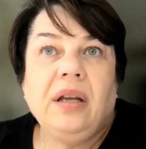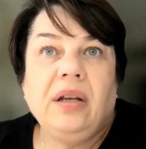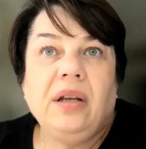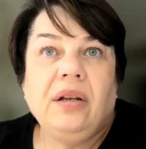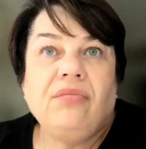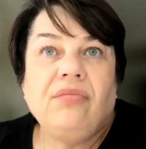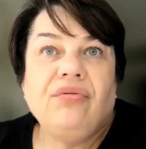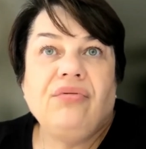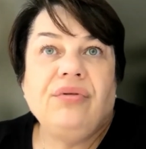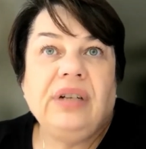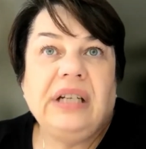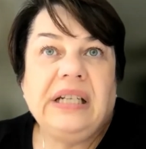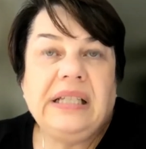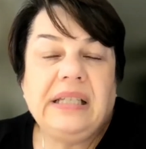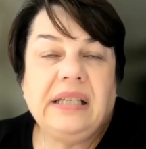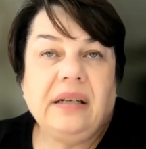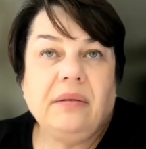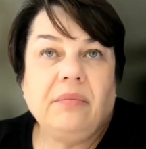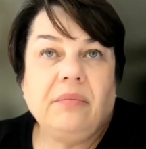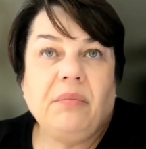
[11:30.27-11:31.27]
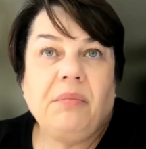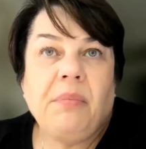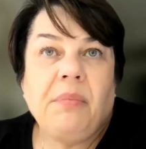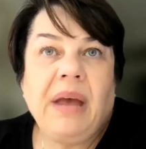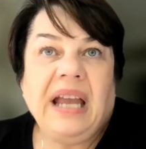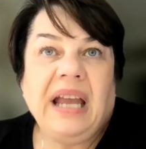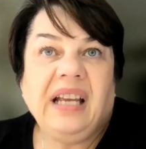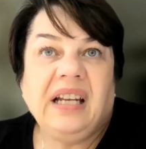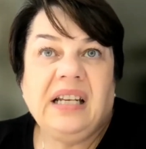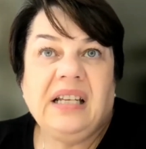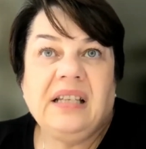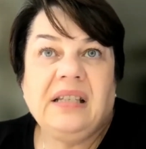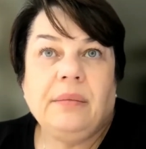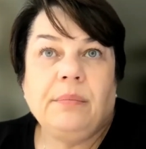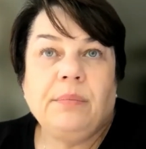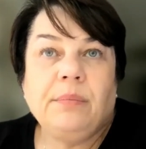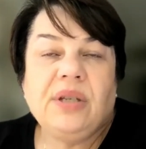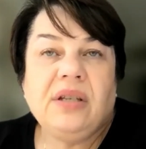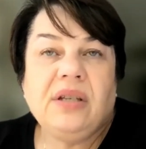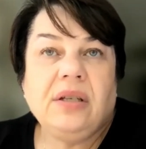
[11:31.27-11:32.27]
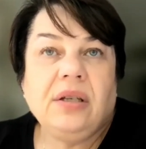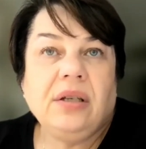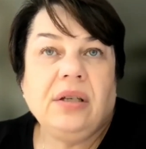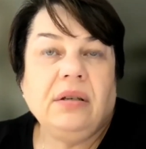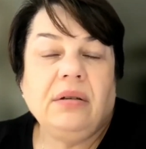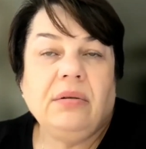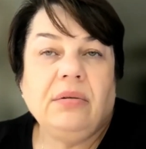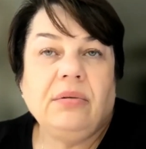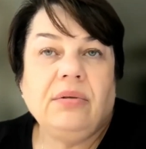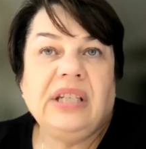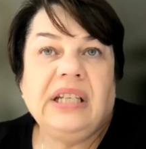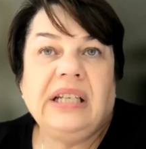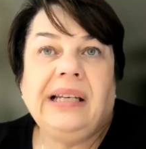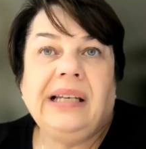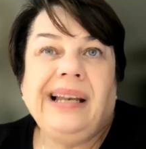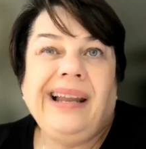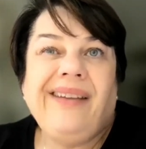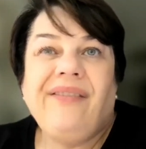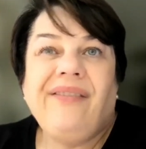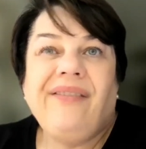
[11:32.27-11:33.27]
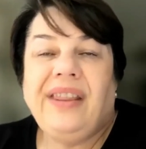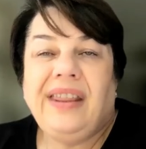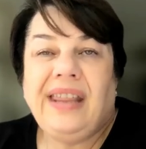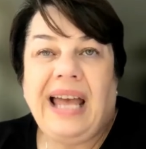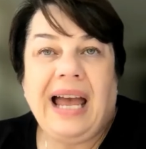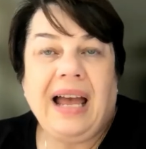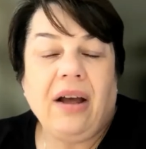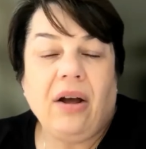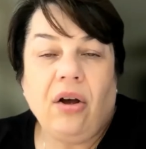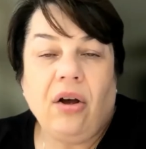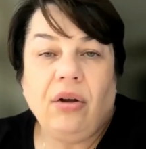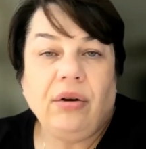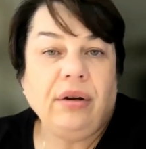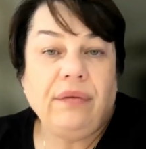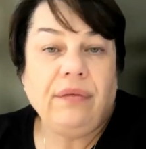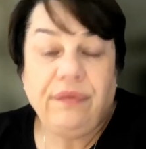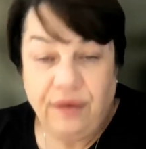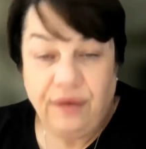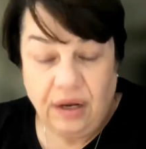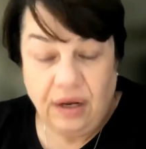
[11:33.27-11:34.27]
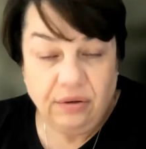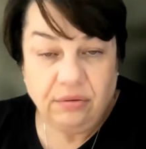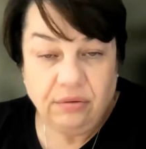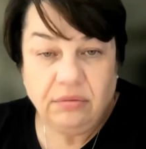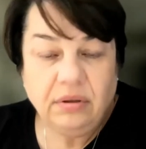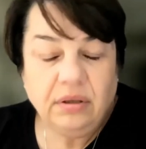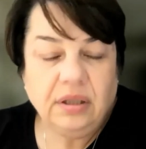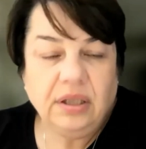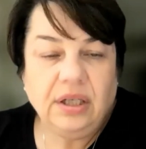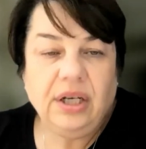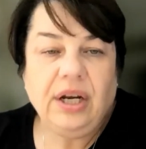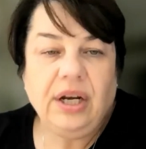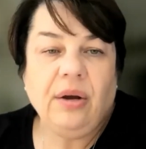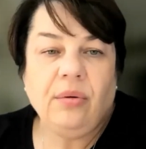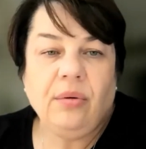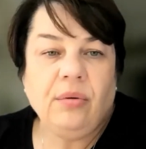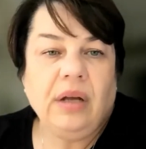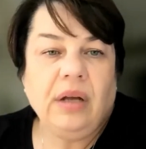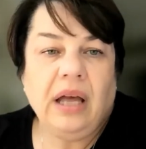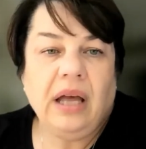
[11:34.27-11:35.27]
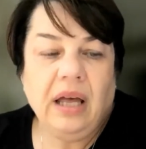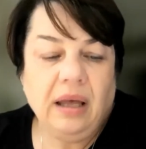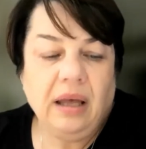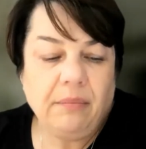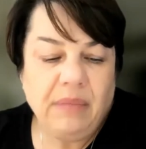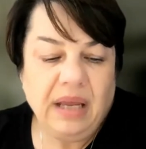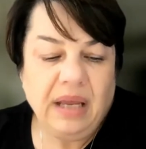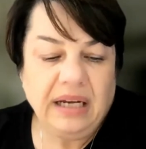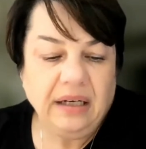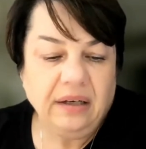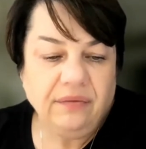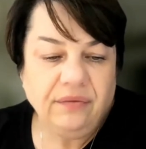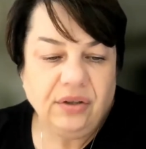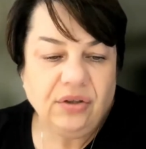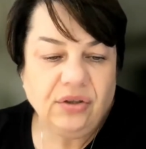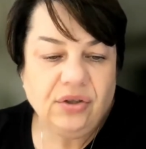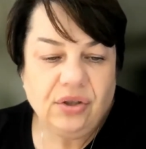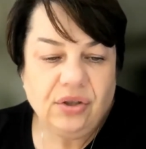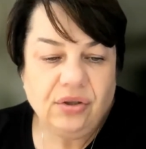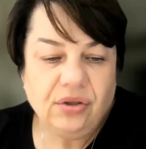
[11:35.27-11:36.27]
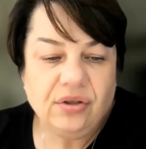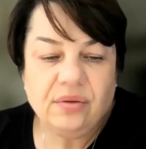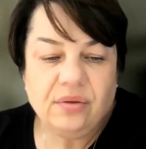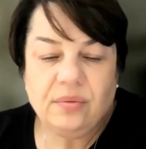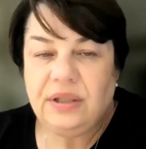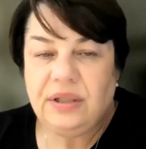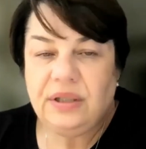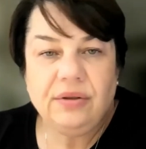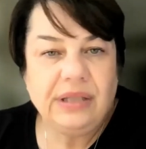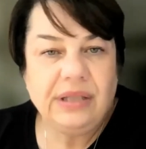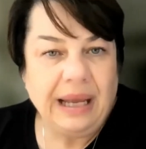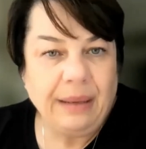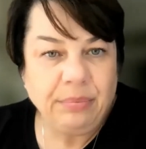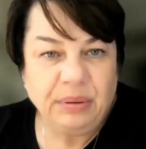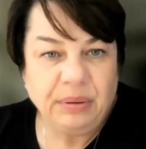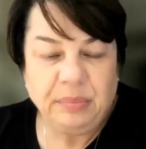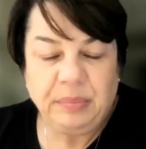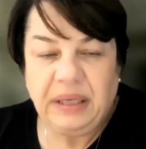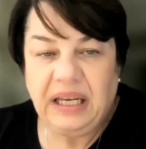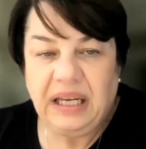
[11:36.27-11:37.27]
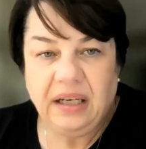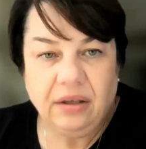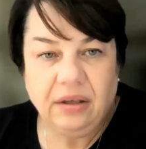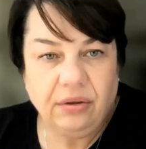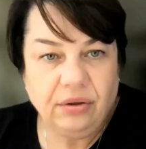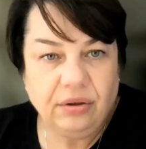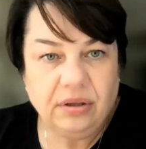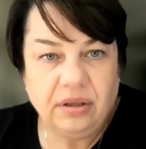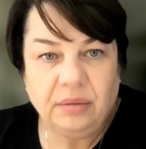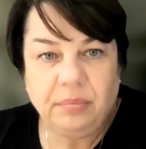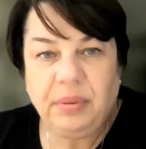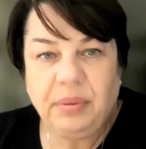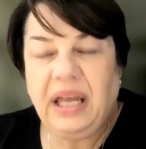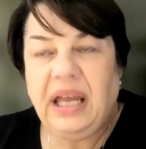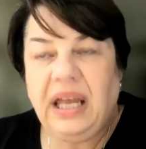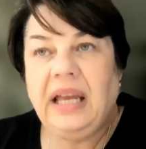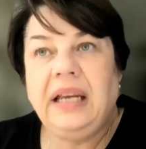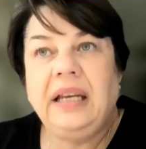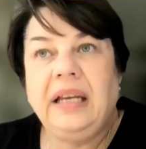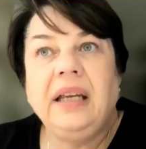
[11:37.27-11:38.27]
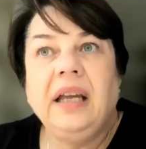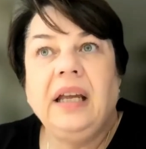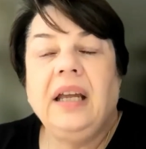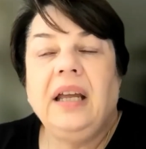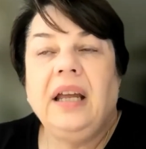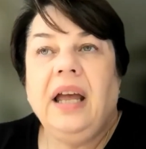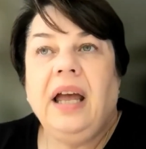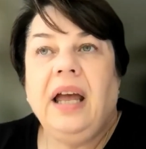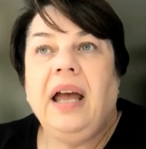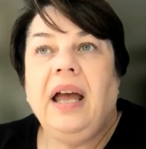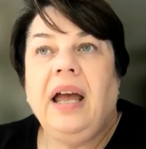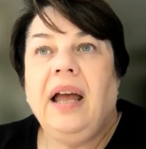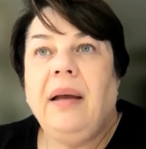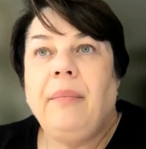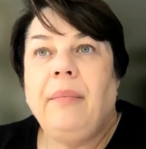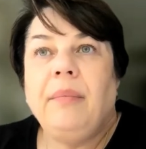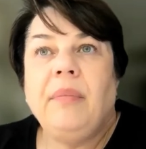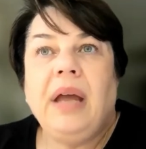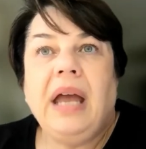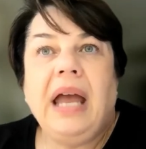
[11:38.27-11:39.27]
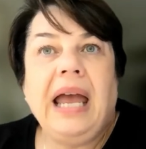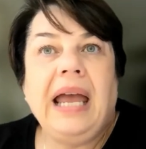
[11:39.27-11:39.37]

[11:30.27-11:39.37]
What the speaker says: recent mechanisms to deliver that on a phone. You know, many of your students will use Apple Pay, Google Pay, and